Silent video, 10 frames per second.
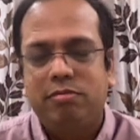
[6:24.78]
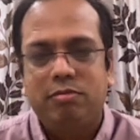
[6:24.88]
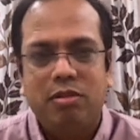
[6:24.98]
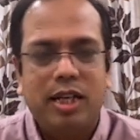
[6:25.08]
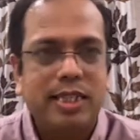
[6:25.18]

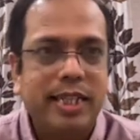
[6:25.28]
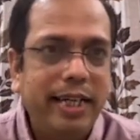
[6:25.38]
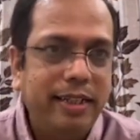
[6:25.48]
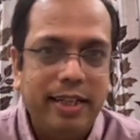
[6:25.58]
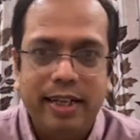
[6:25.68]
last
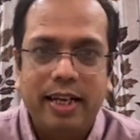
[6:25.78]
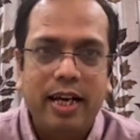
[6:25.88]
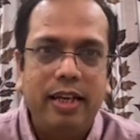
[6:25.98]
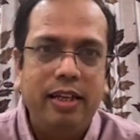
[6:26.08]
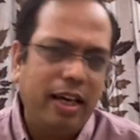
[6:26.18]
night, and
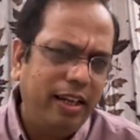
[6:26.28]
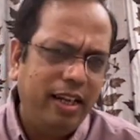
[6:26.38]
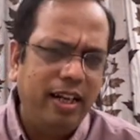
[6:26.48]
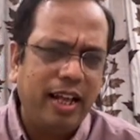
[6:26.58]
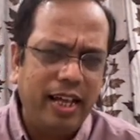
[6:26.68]
I
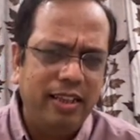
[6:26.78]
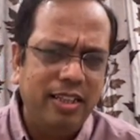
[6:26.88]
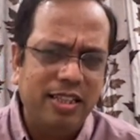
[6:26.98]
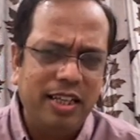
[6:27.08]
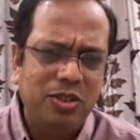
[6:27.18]
really like this
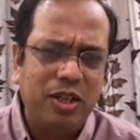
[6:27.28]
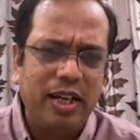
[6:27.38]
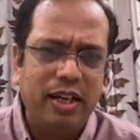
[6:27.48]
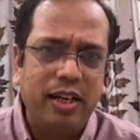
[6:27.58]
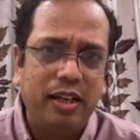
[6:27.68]
thing, so
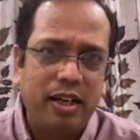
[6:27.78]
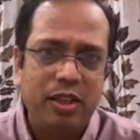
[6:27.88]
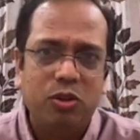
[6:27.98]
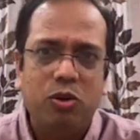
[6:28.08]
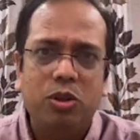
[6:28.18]
I
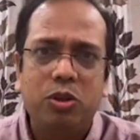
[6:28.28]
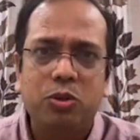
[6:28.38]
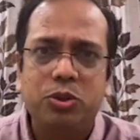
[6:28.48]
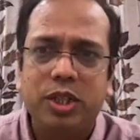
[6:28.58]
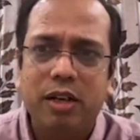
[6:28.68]
thought to
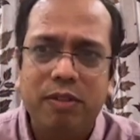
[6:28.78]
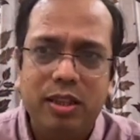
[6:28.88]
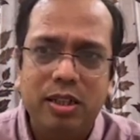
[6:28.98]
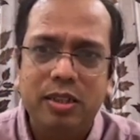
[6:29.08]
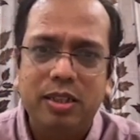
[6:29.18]
share with
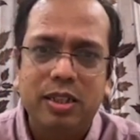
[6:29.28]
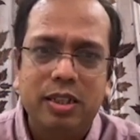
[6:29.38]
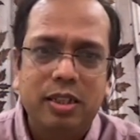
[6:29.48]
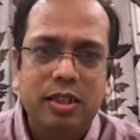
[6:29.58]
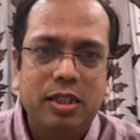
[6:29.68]
the
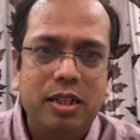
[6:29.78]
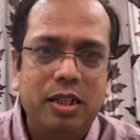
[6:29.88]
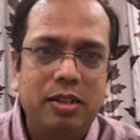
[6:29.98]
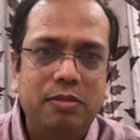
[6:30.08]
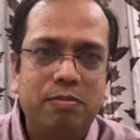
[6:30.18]

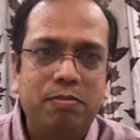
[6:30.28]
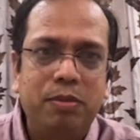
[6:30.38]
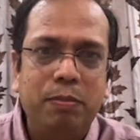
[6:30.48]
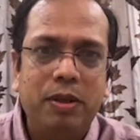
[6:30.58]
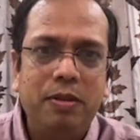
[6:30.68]

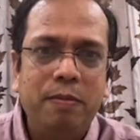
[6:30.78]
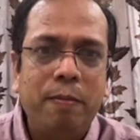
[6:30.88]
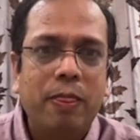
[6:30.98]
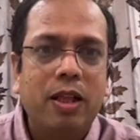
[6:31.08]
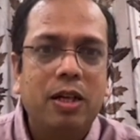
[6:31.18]
people.
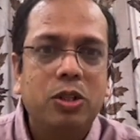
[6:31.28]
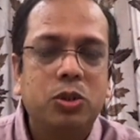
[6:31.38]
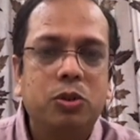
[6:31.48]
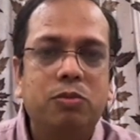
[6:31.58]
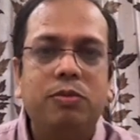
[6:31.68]

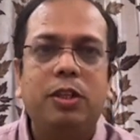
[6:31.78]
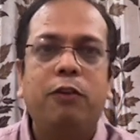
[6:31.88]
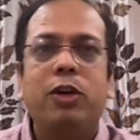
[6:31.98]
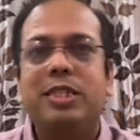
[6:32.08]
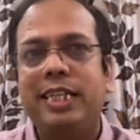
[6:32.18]
So if
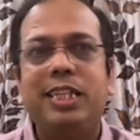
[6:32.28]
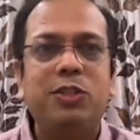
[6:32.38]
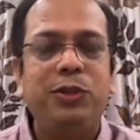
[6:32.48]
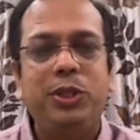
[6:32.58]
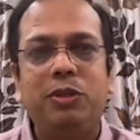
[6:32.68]
you are seeing this
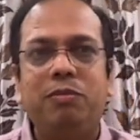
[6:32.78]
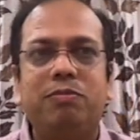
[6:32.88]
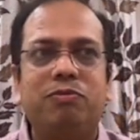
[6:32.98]
video,